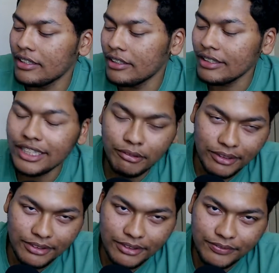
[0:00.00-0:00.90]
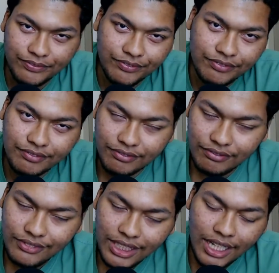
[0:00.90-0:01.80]
Anyways,
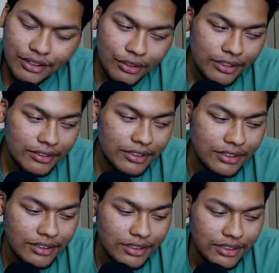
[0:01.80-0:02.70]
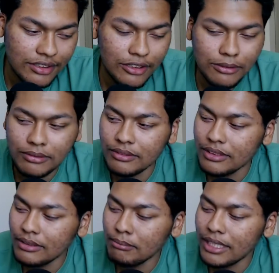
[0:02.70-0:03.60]
I thought,
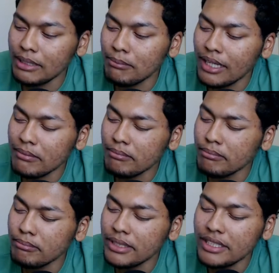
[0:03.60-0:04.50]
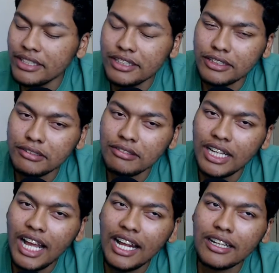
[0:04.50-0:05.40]
money might be an issue, and I
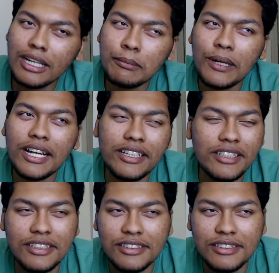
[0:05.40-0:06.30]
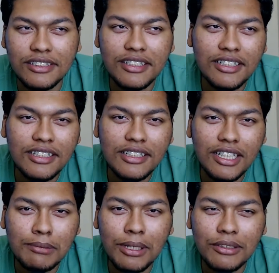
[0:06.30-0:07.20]
had a couple ideas
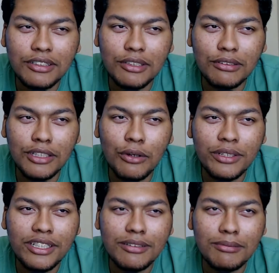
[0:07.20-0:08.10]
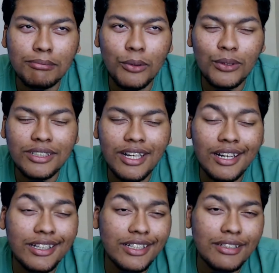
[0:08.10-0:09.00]
about, loaning more than I
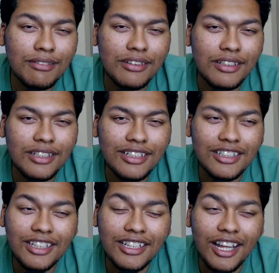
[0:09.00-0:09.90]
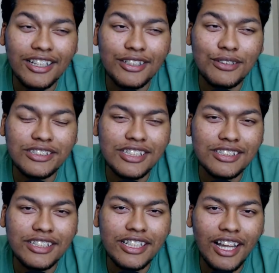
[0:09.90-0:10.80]
needed and like using it
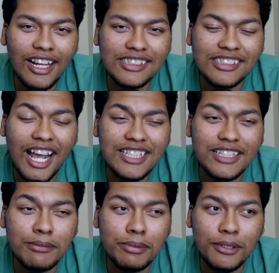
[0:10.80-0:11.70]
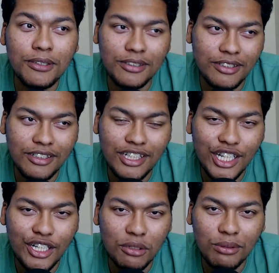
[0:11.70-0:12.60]
to get like a snazzy computer
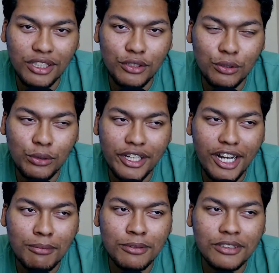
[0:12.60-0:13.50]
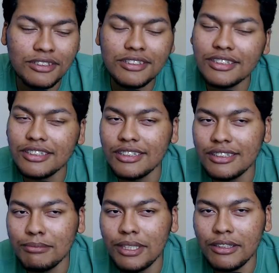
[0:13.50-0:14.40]
and a really cool camera.
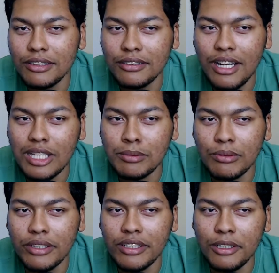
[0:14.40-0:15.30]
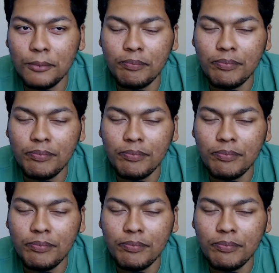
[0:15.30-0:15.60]
But I don't know, it hasn't been working out.